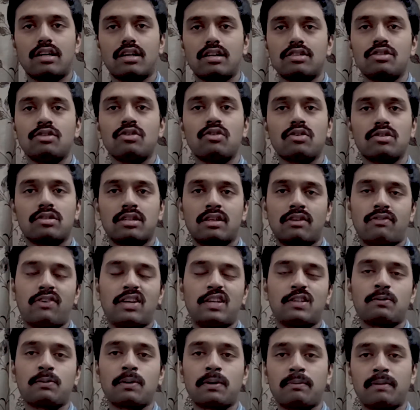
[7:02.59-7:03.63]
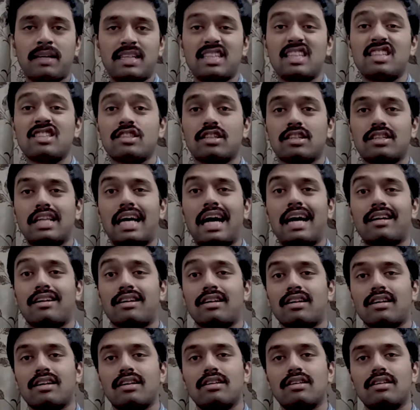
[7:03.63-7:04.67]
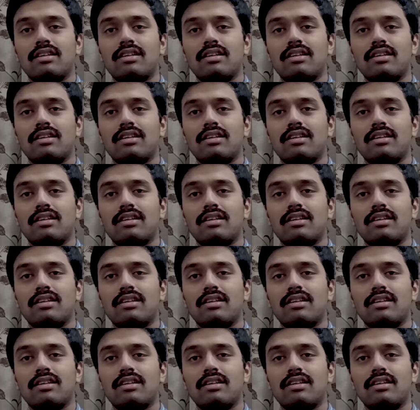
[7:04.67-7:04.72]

use Facebook Messenger that